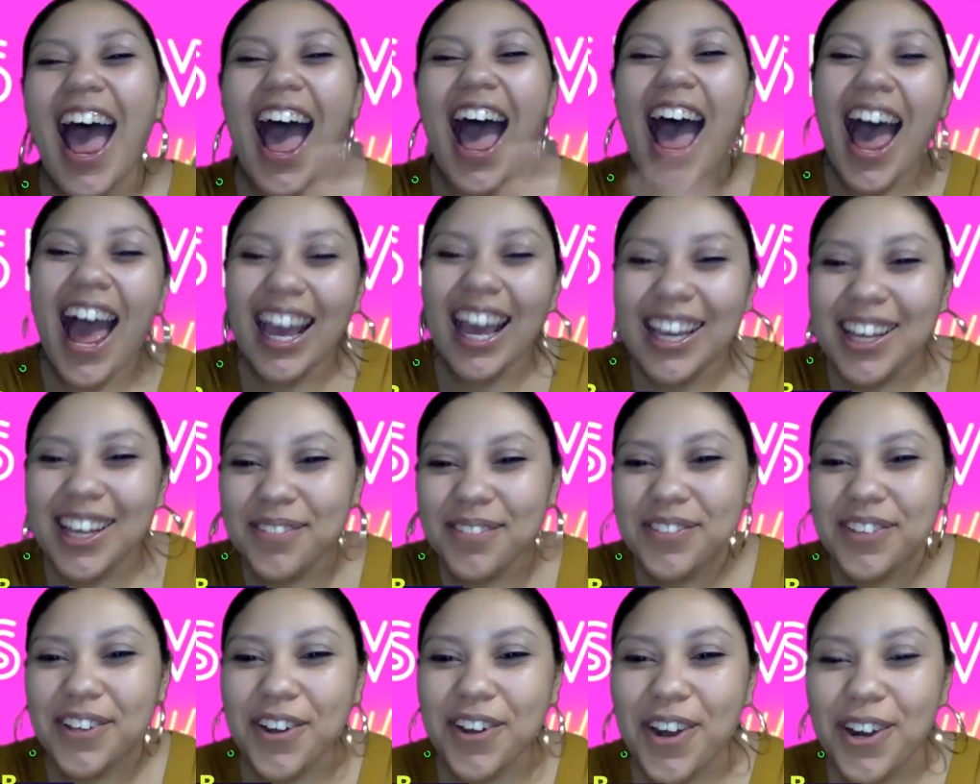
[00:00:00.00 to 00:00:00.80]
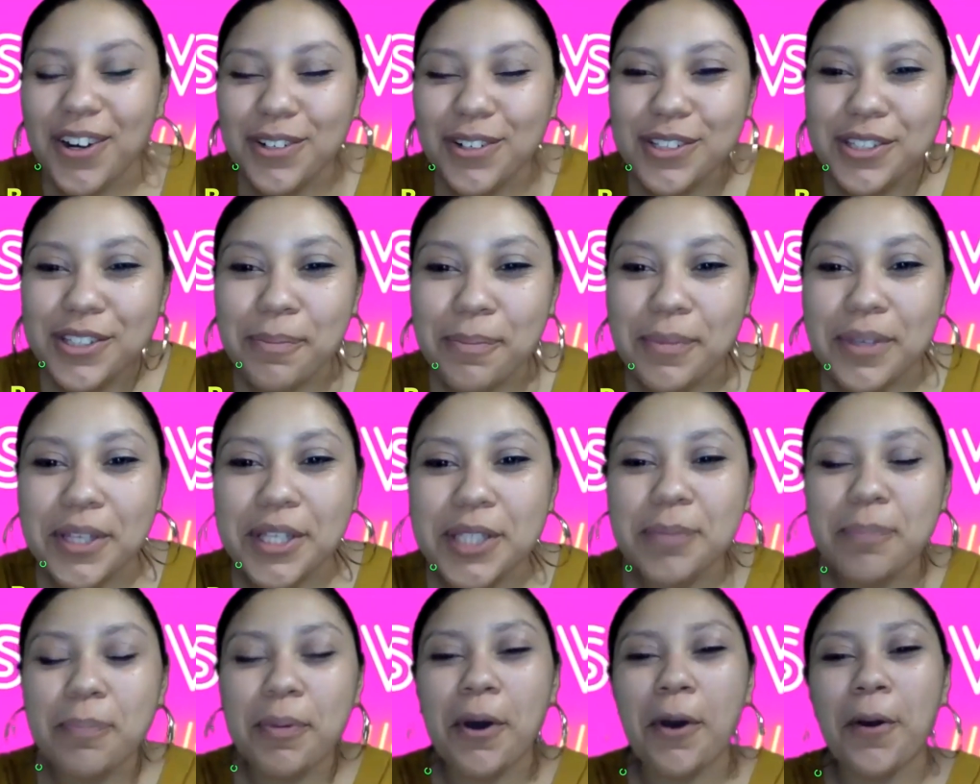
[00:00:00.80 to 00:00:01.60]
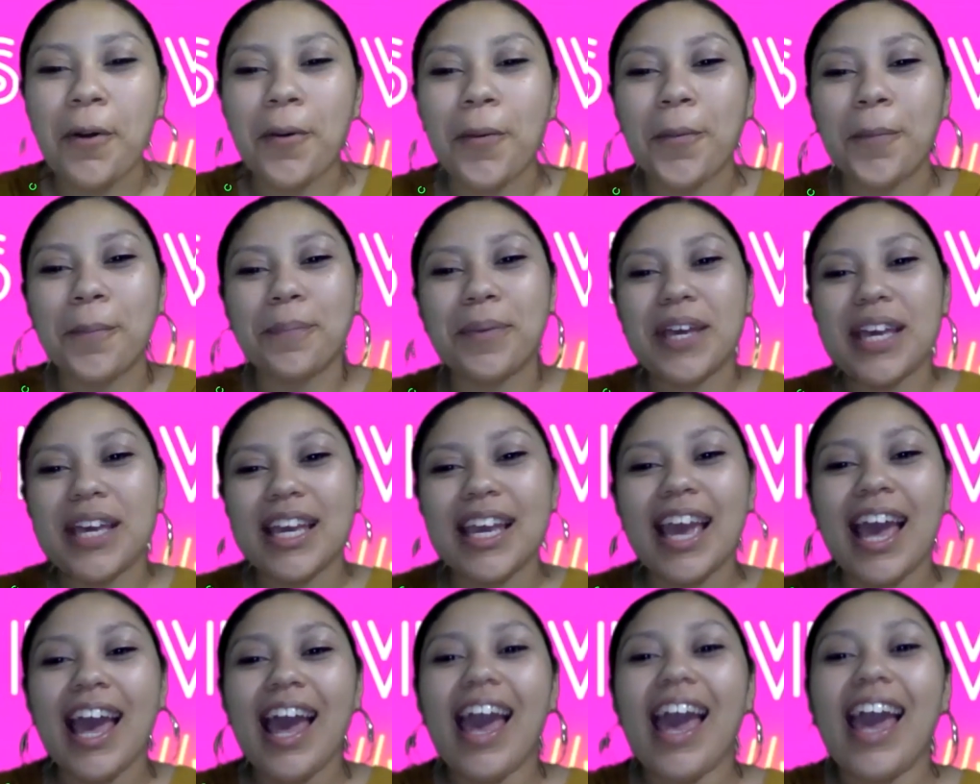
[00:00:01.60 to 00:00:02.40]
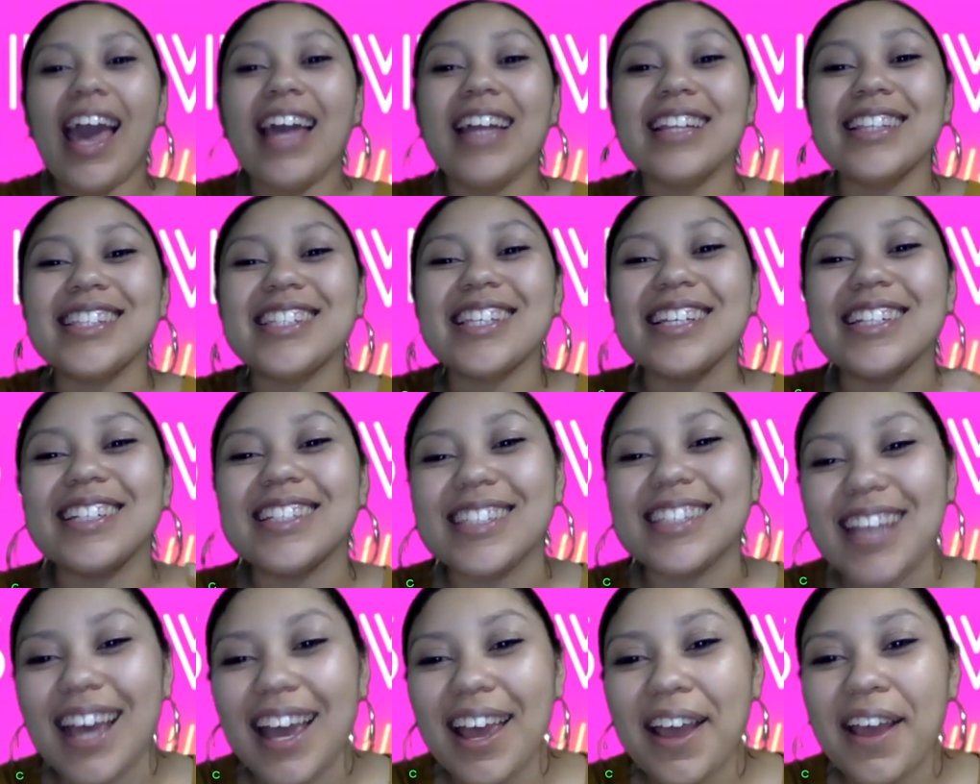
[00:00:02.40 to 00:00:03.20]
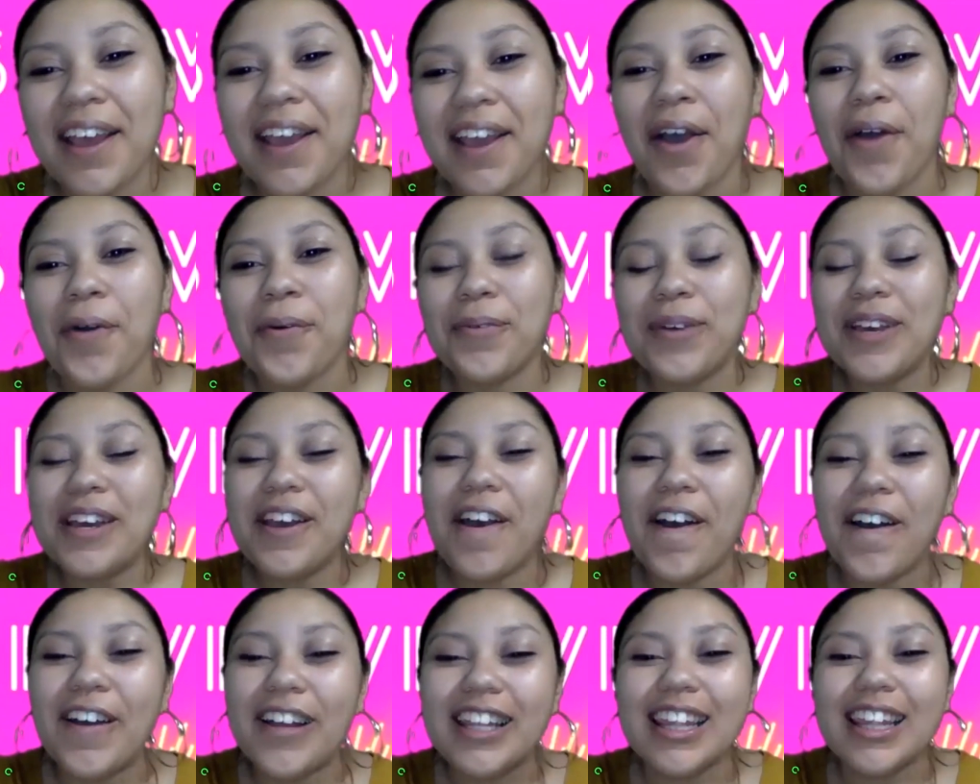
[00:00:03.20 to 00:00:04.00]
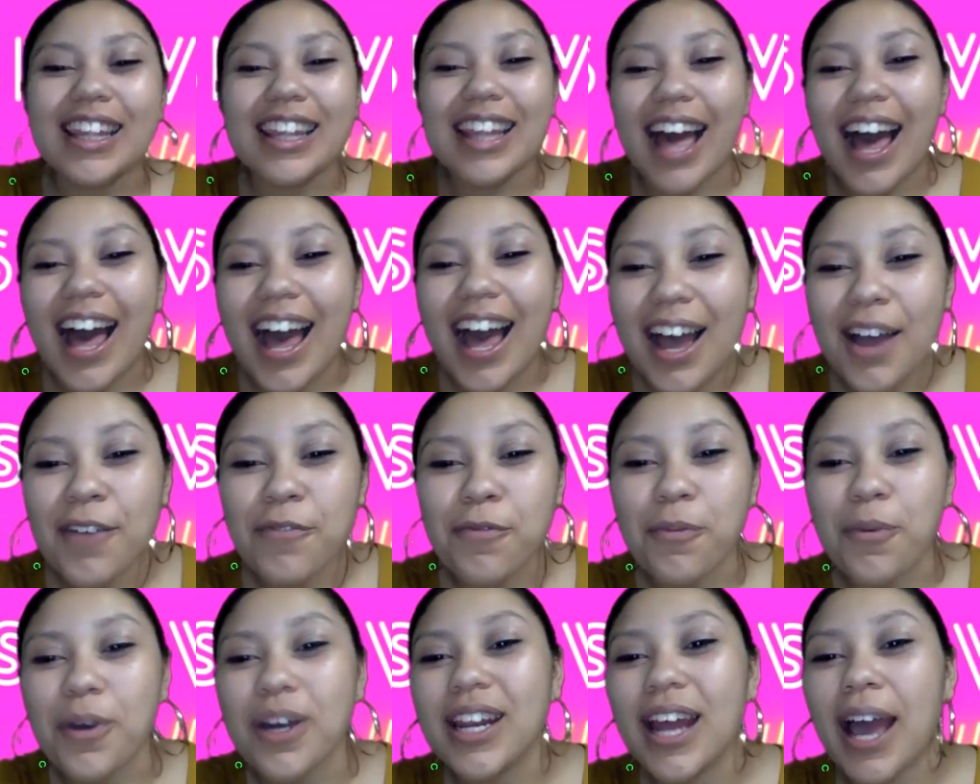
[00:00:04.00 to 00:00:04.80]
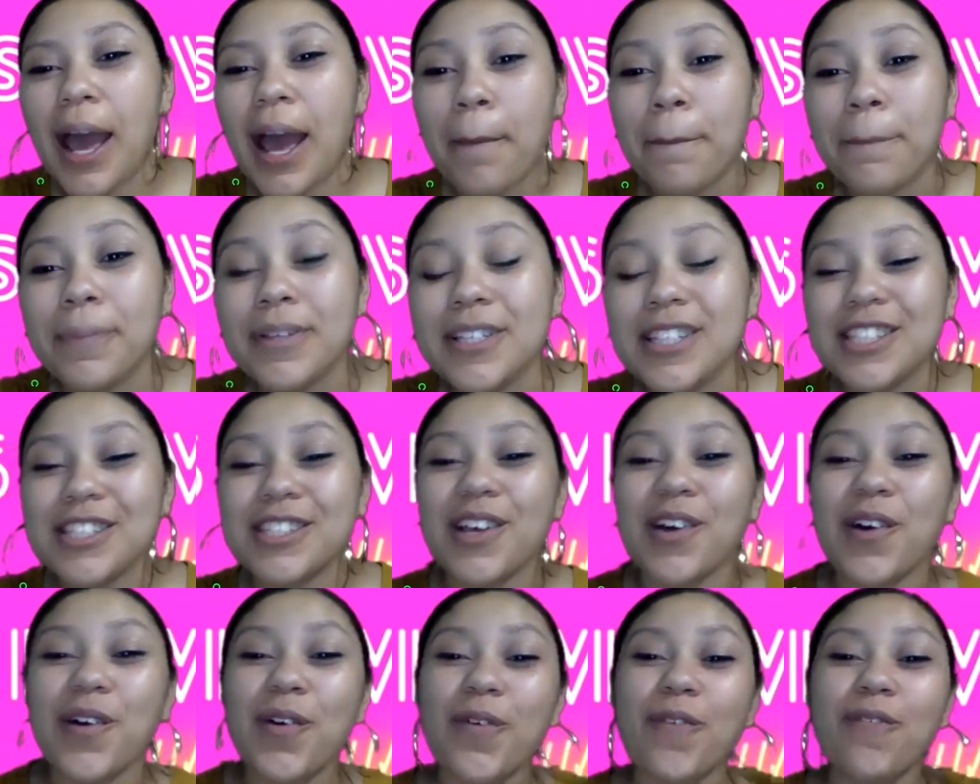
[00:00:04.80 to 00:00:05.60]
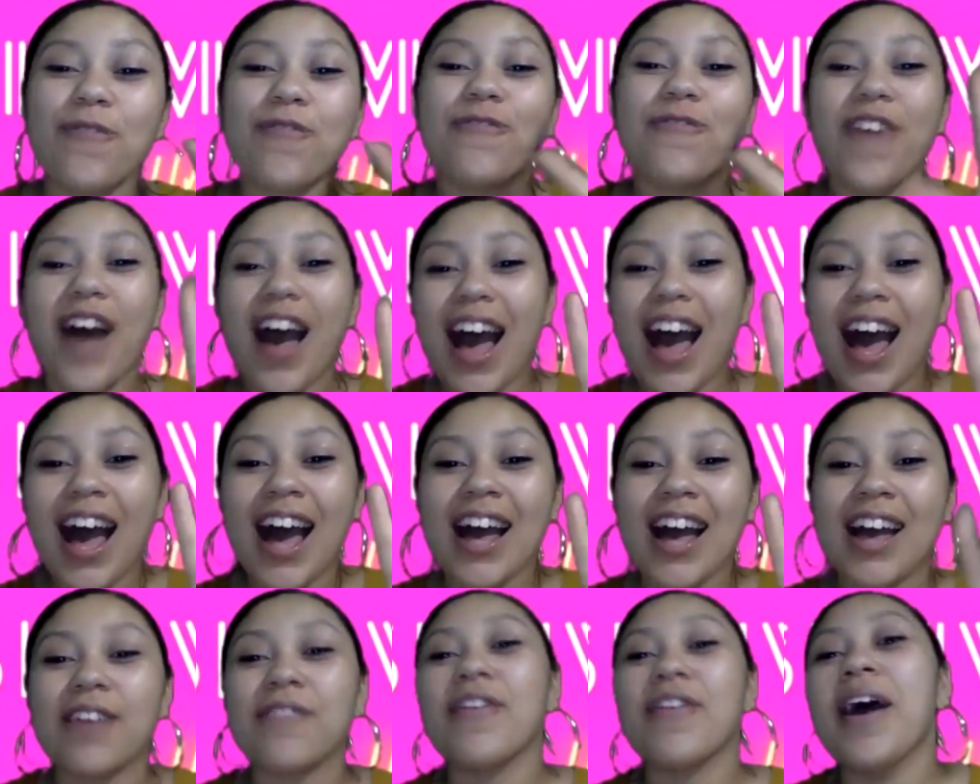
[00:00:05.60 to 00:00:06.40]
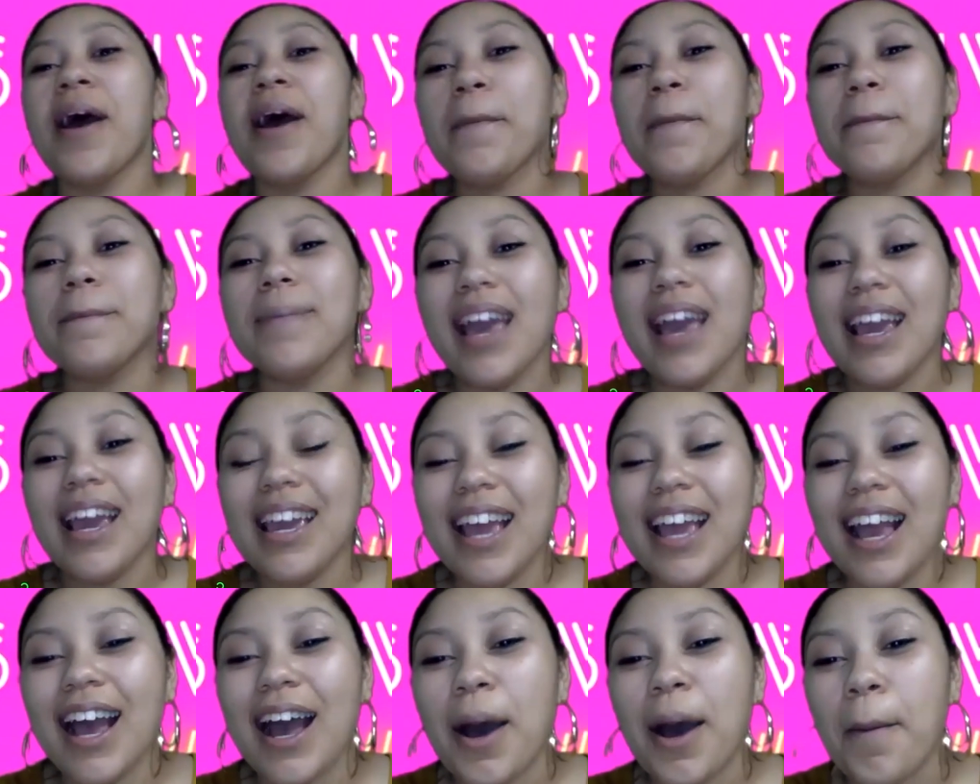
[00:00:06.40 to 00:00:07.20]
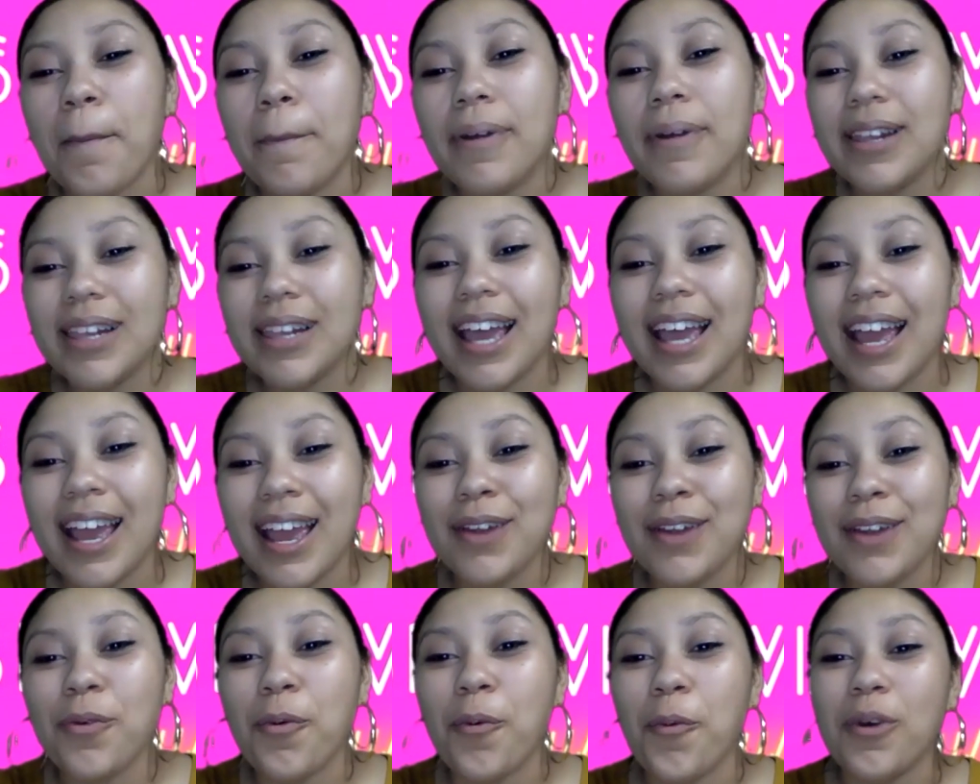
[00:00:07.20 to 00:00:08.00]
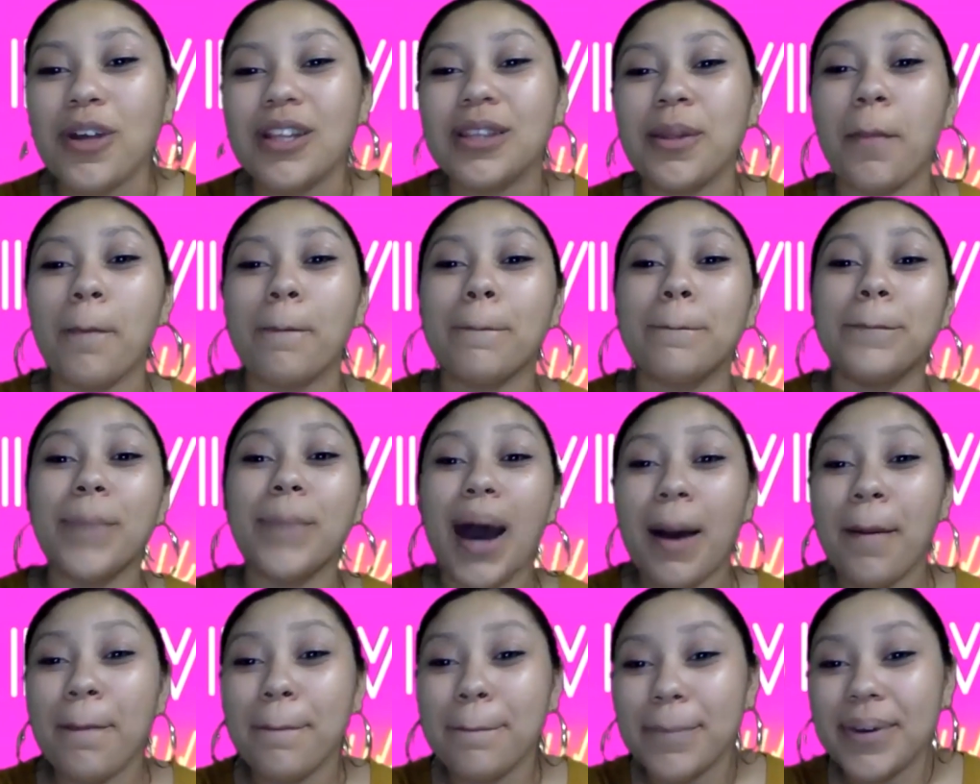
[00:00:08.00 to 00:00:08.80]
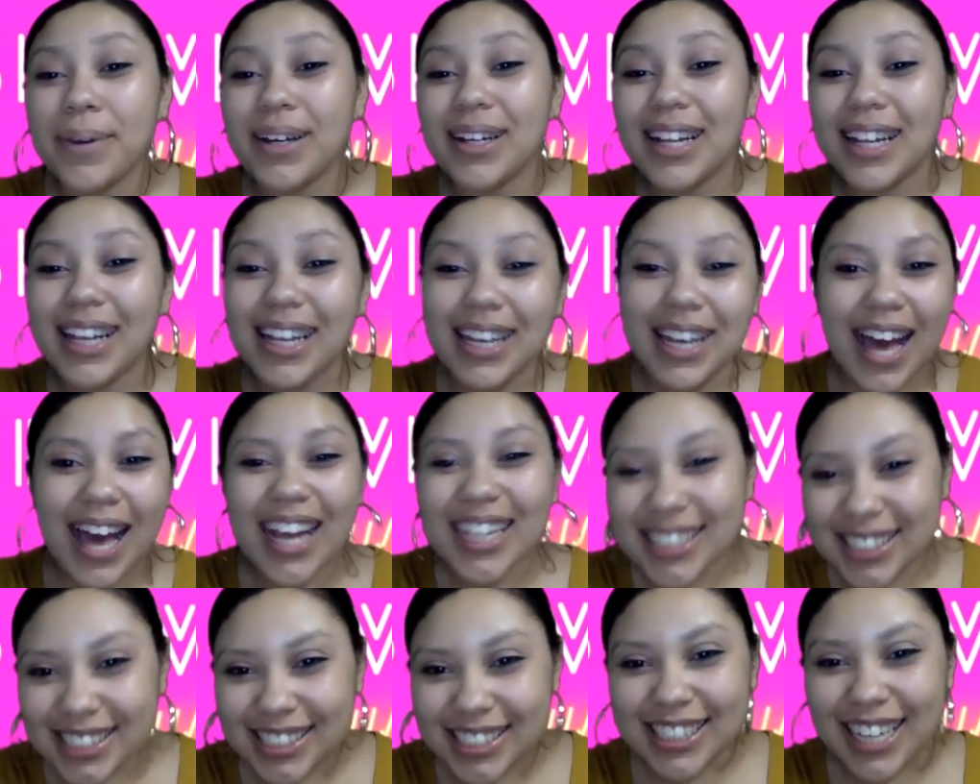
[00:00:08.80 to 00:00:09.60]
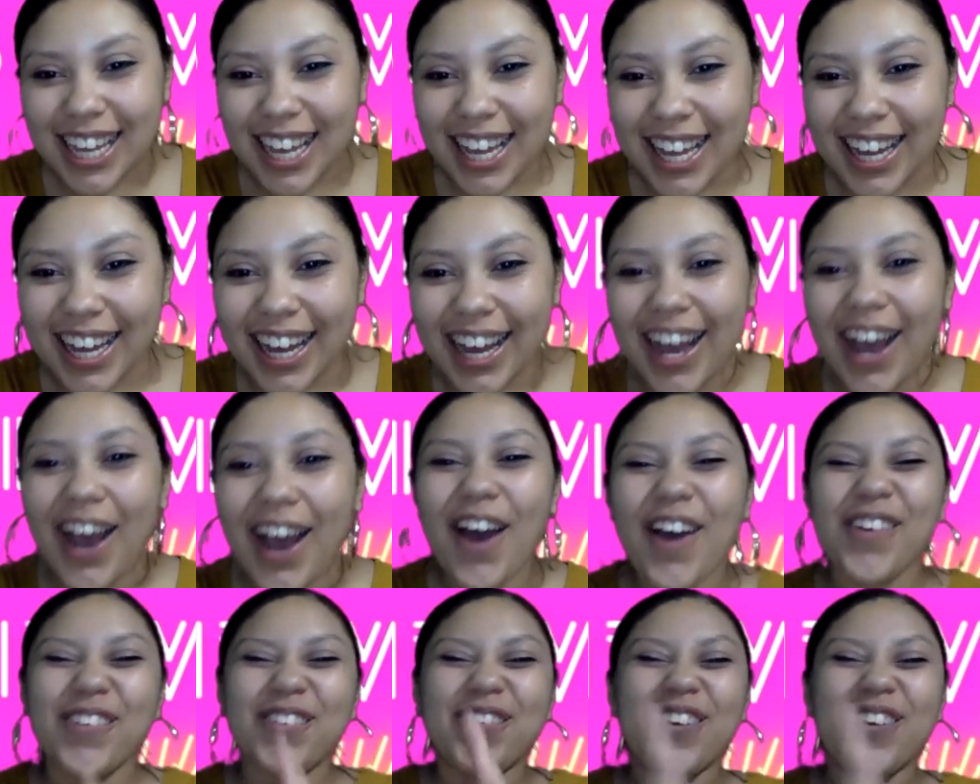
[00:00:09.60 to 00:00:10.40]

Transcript: I am your host, Ms. Poe B, and today we are live with episode 5. Making a plan with Bambalacha. Woo!